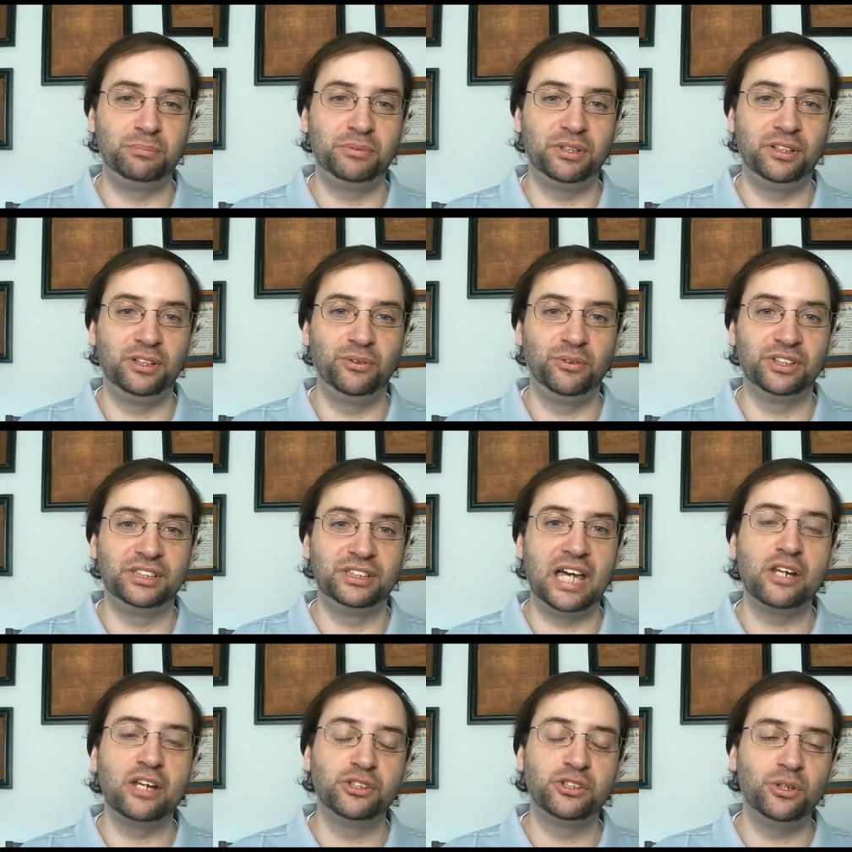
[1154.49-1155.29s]
the U.S.
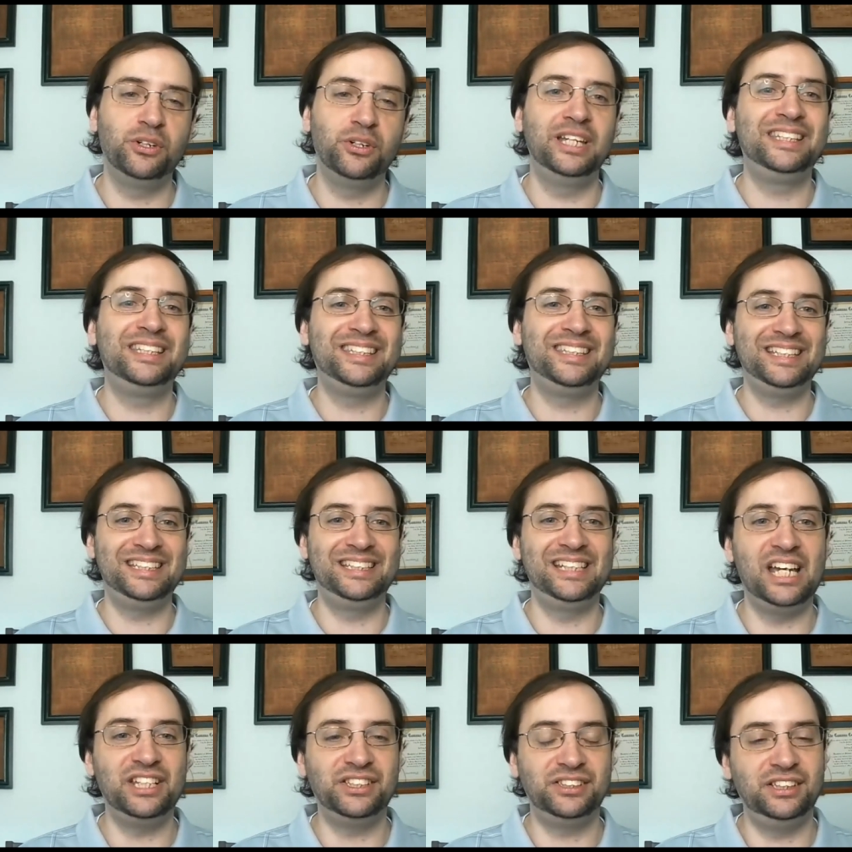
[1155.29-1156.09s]
dollar. So it
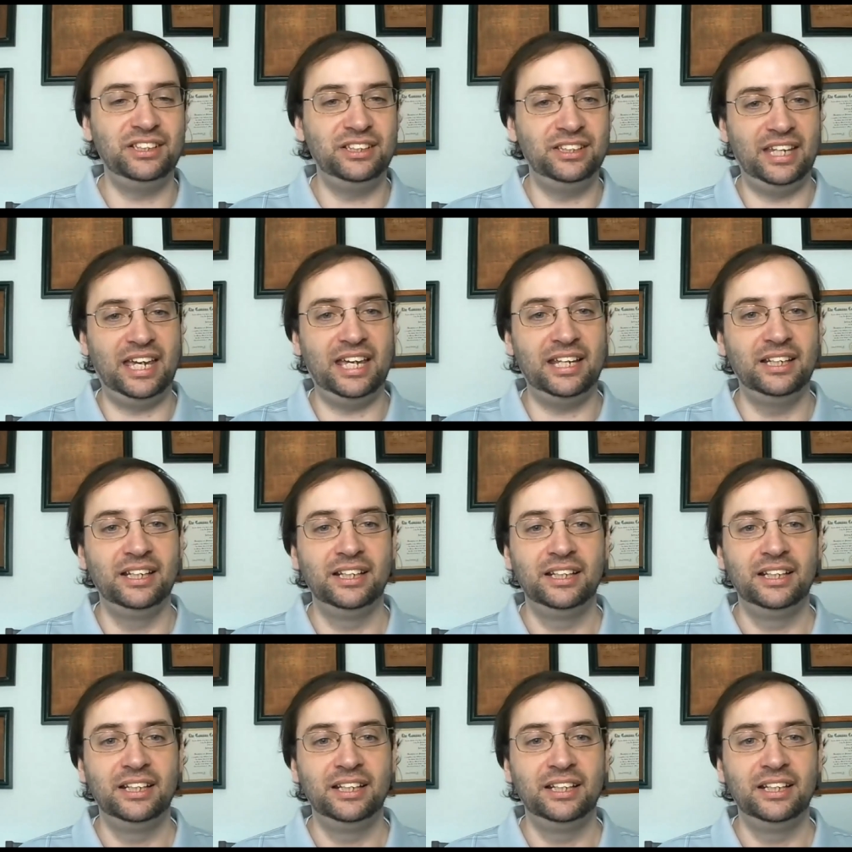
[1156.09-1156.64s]
suggested that